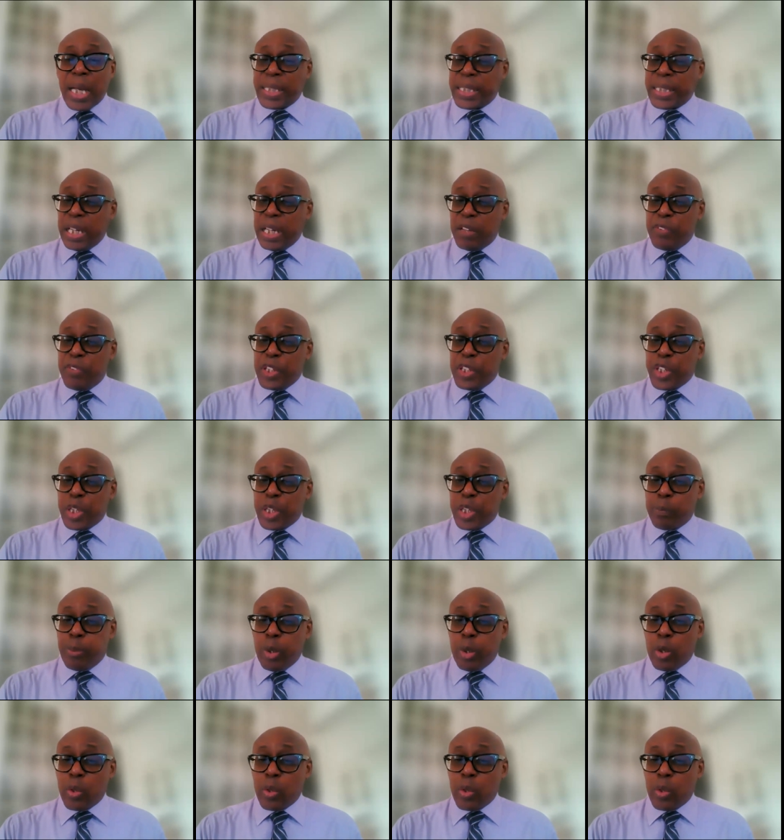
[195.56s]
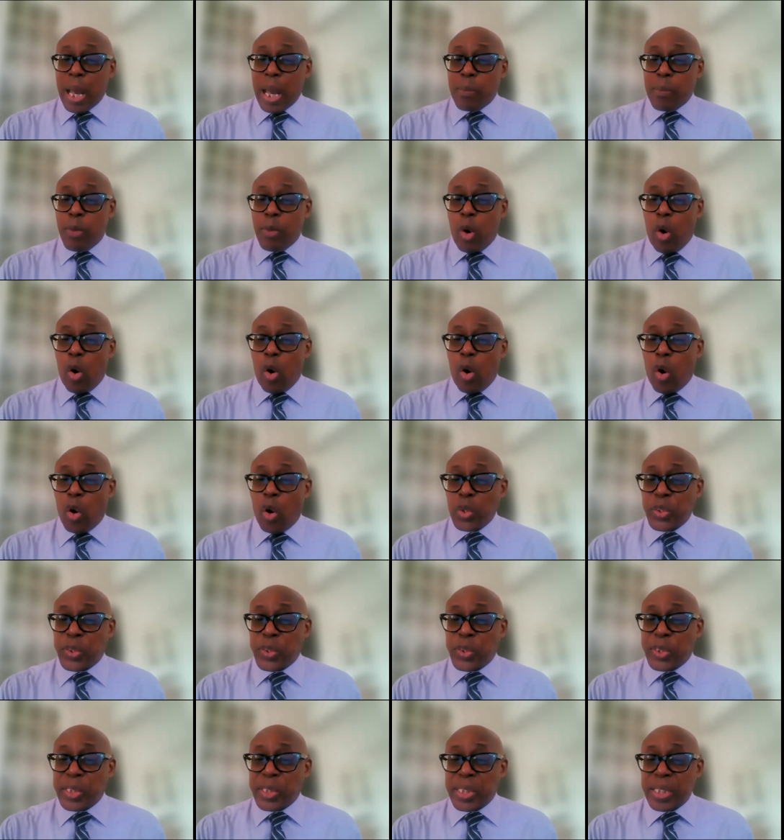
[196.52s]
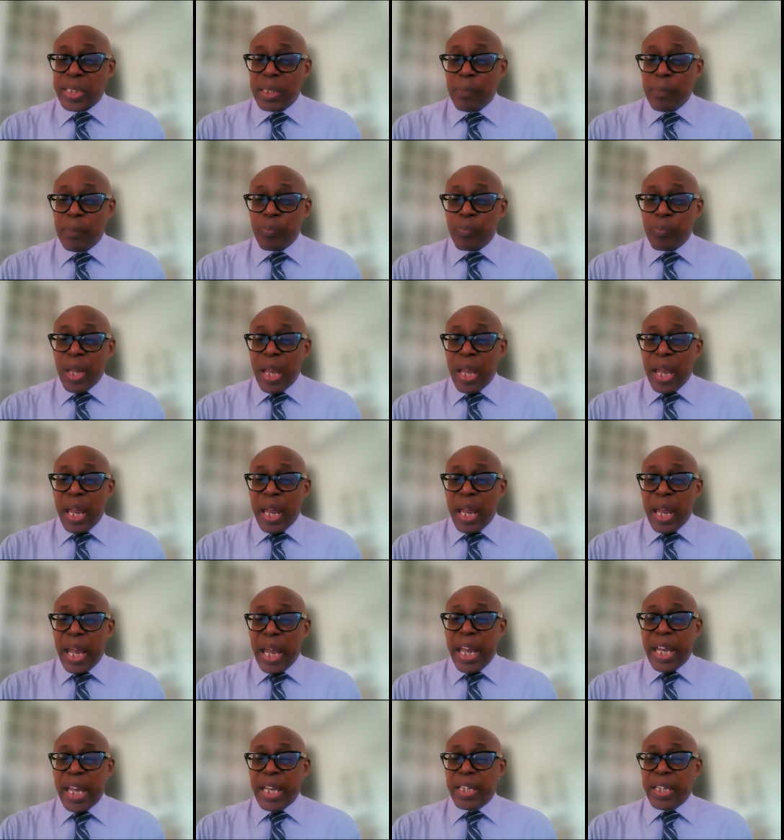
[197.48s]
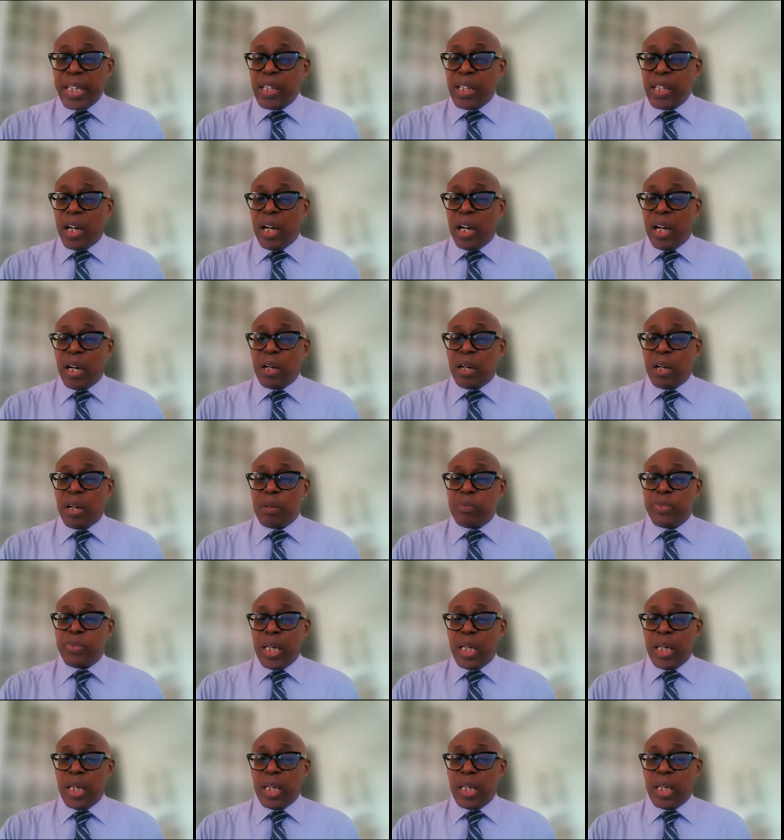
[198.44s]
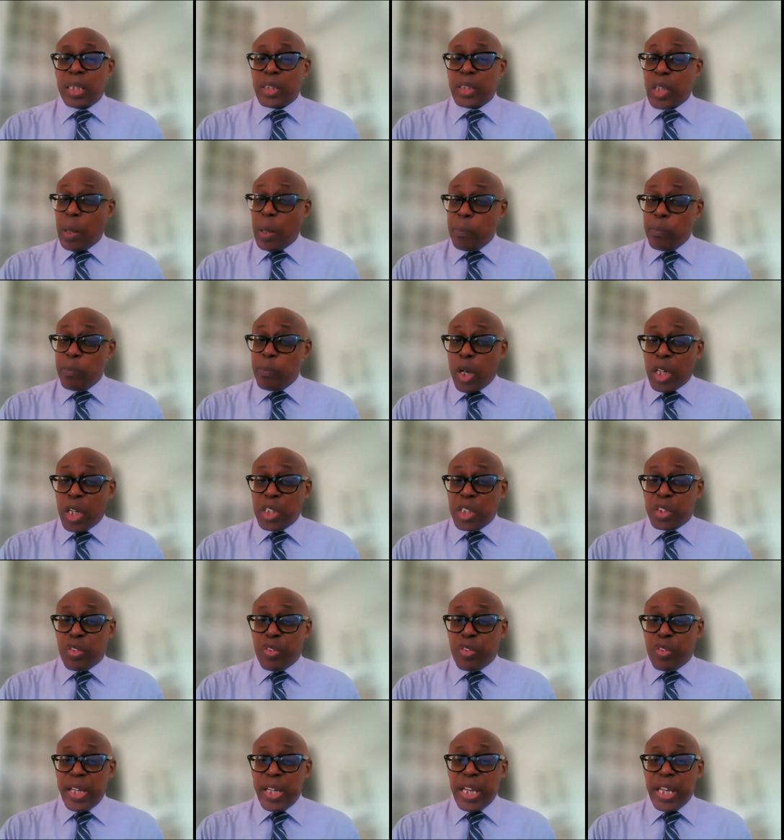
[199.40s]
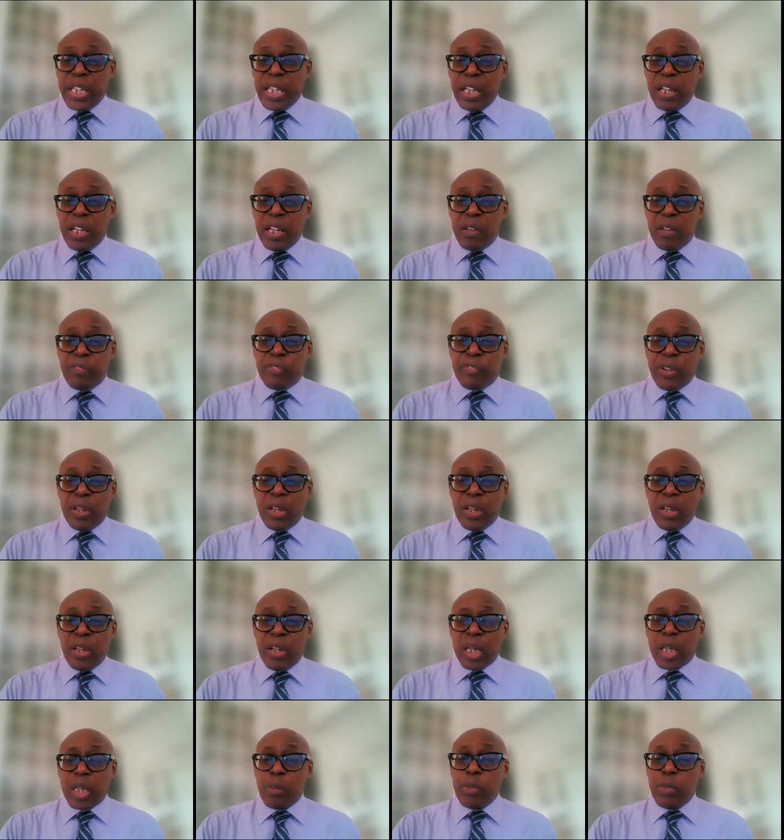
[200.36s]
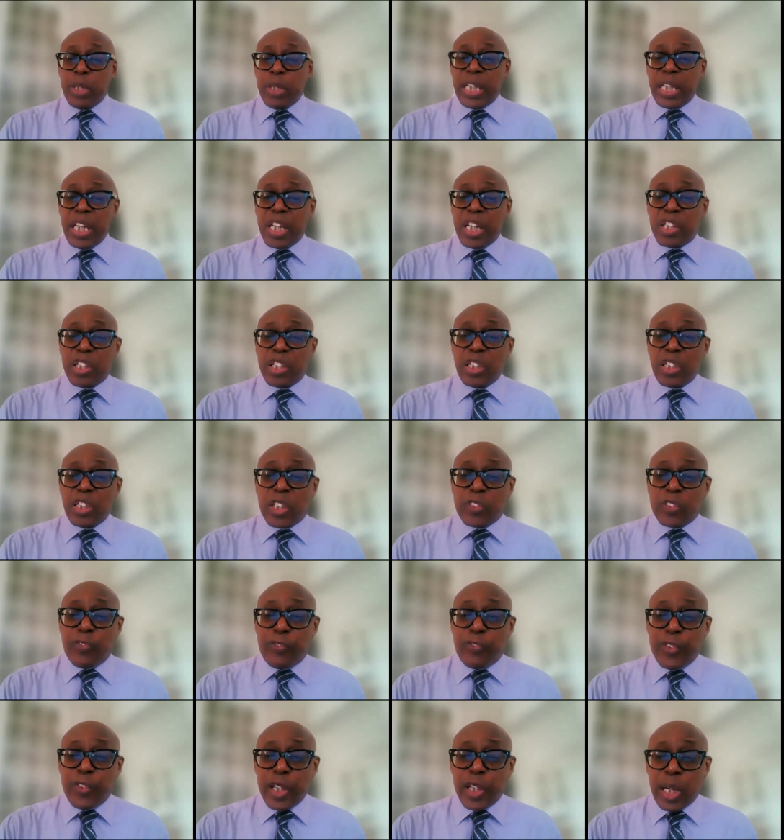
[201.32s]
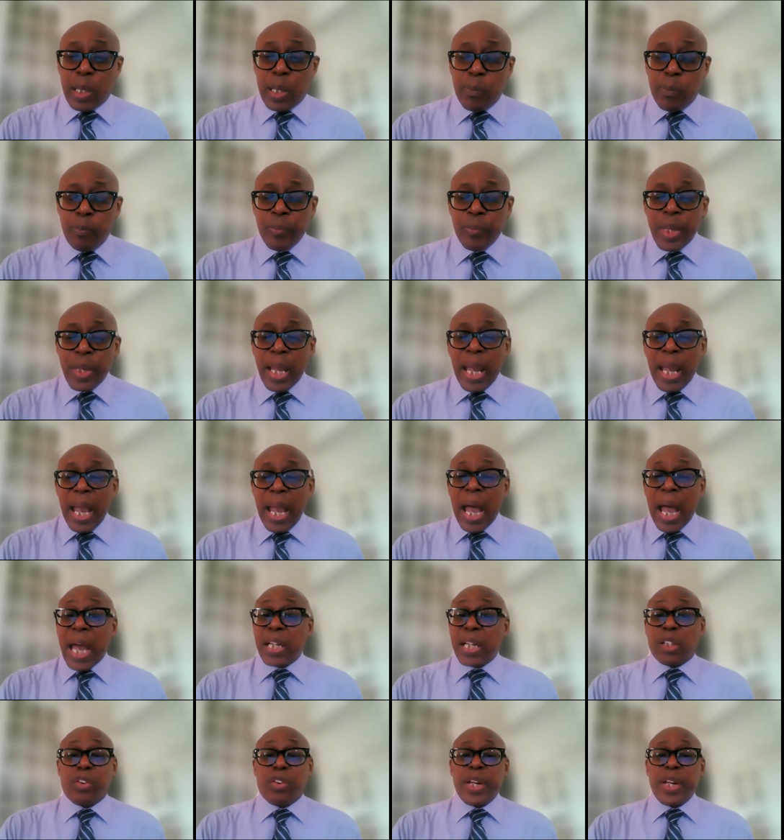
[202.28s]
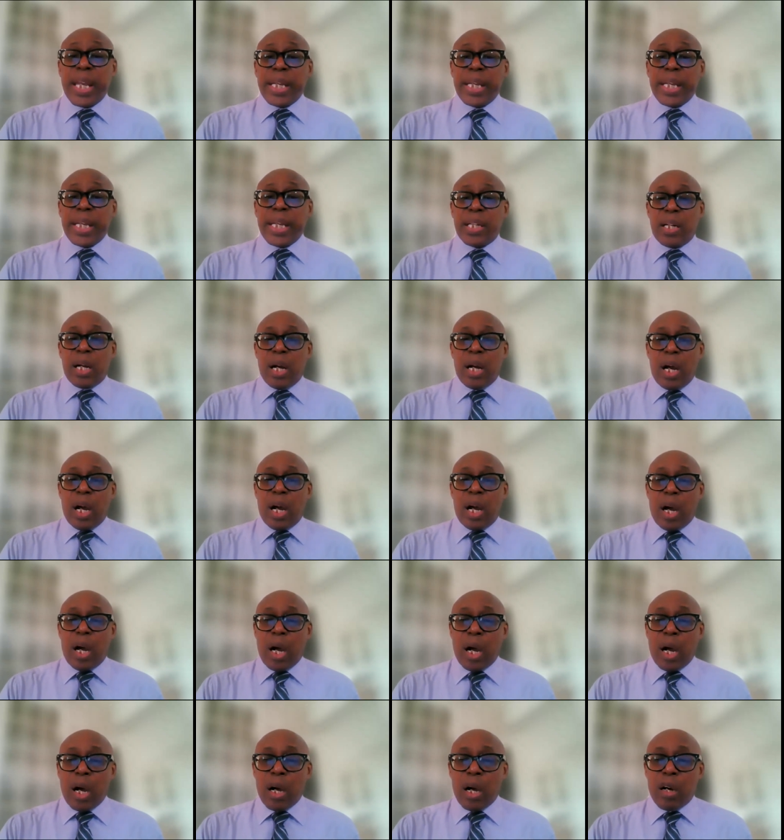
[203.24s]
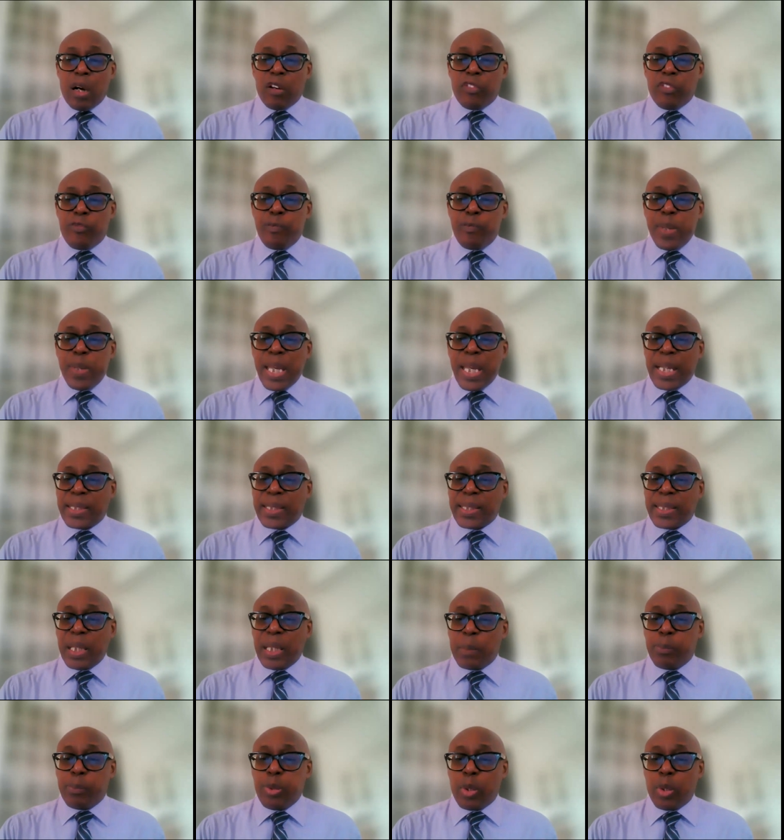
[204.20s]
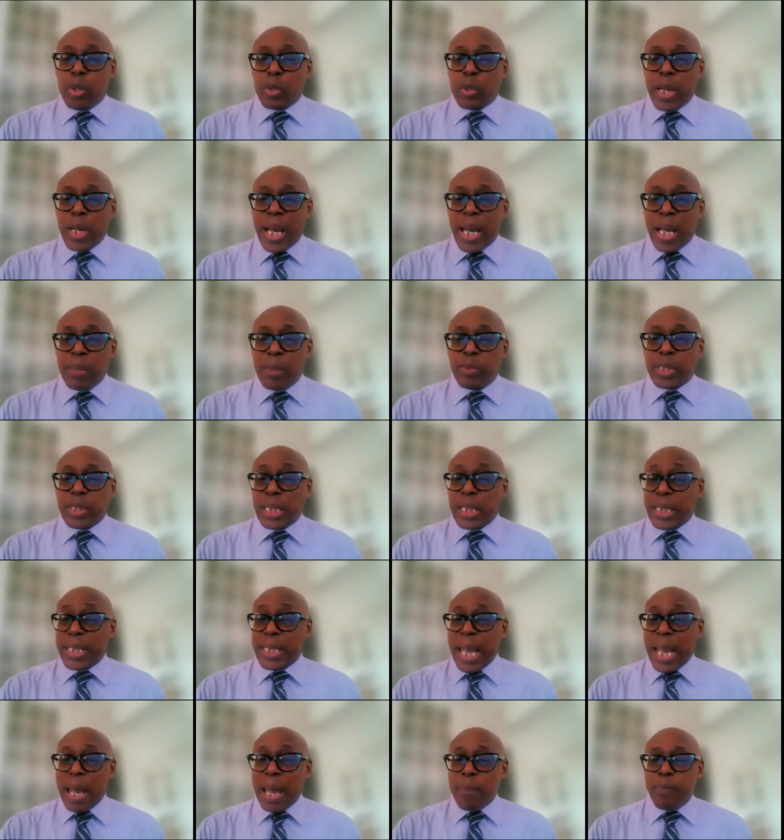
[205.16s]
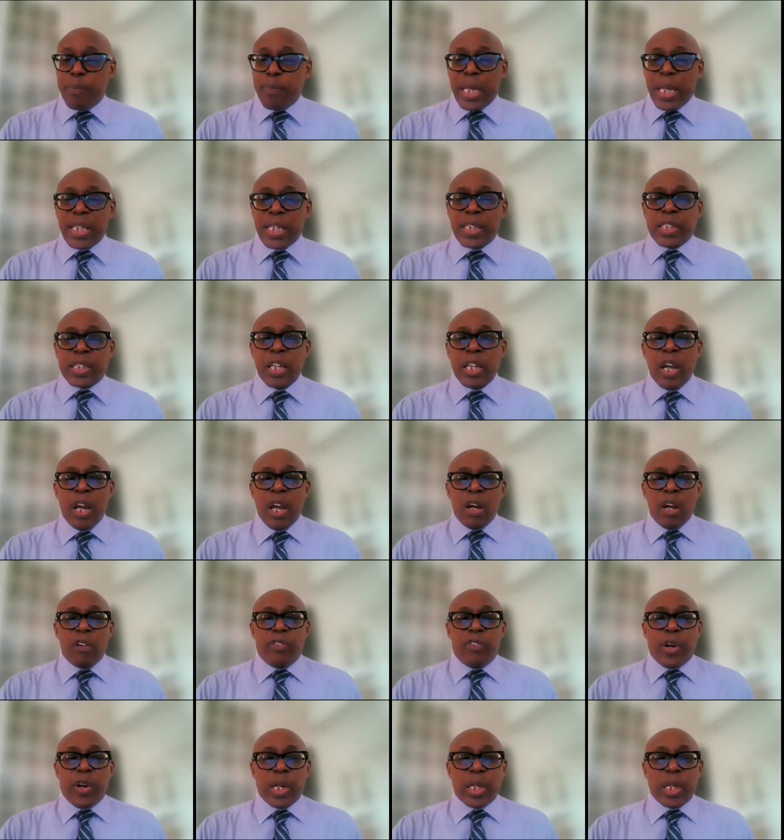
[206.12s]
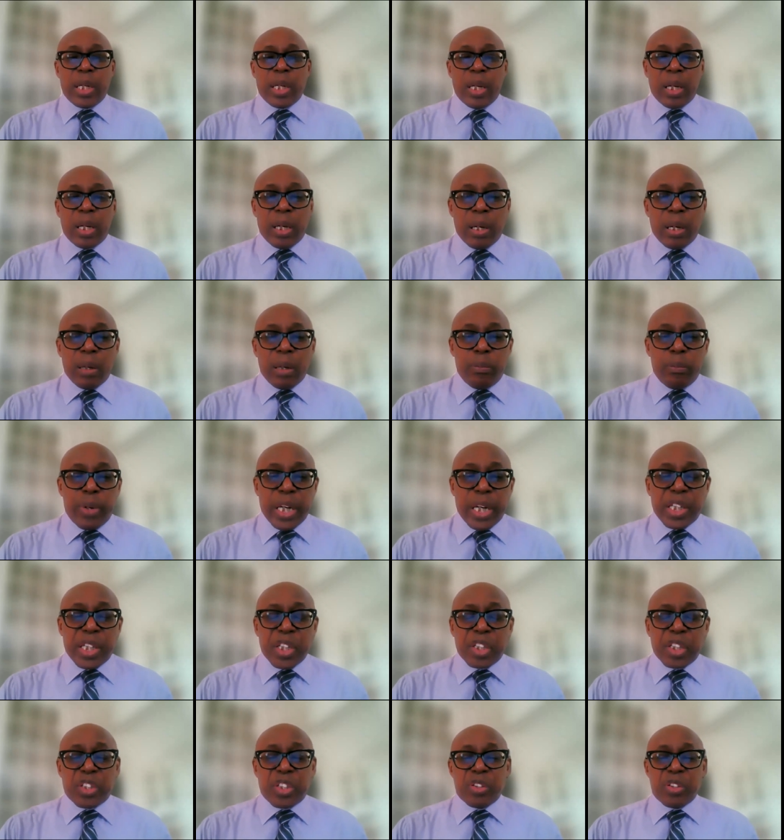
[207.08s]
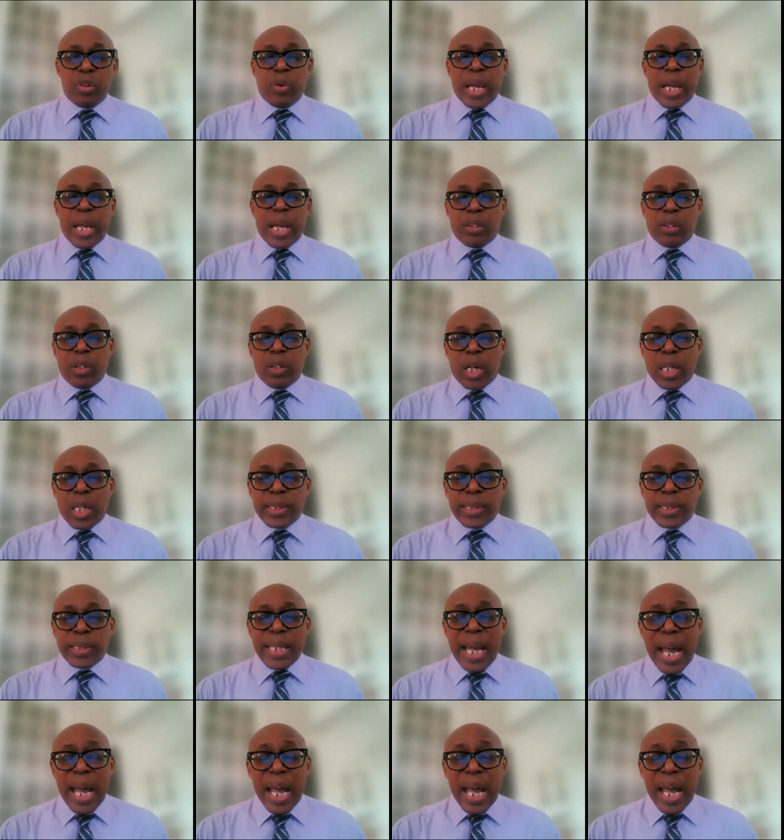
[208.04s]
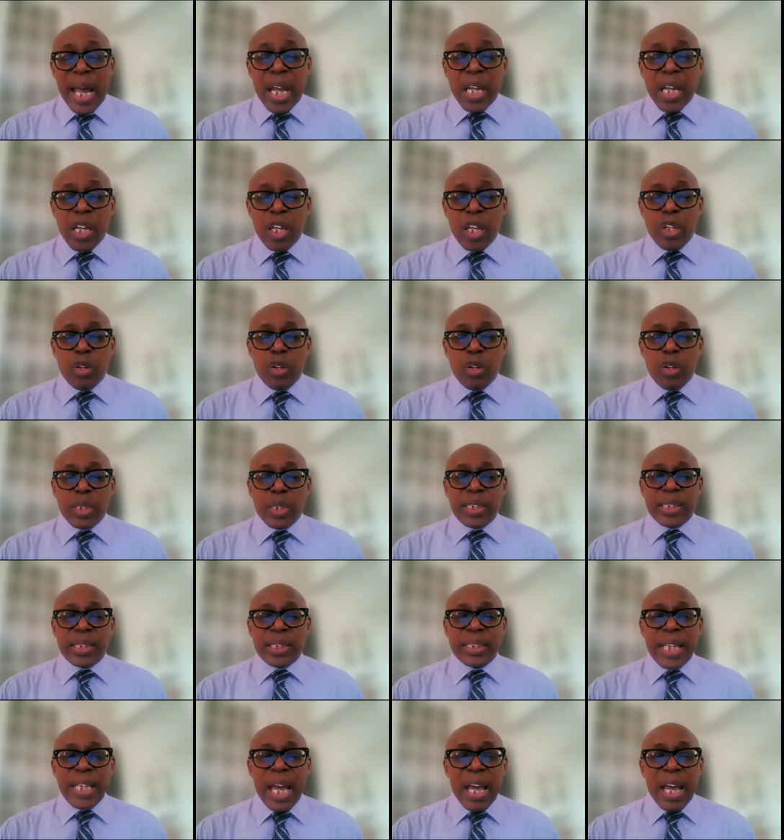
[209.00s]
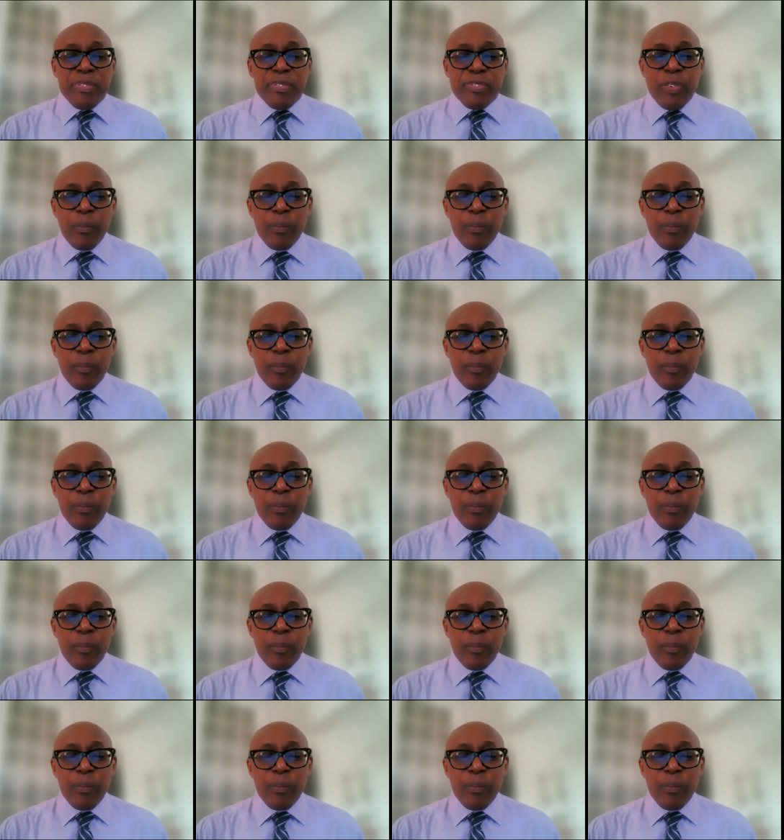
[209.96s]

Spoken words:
television program host, head of a top-notch creative communications firm, and creator of PSA programs and campaigns for the British Red Cross and UNICEF.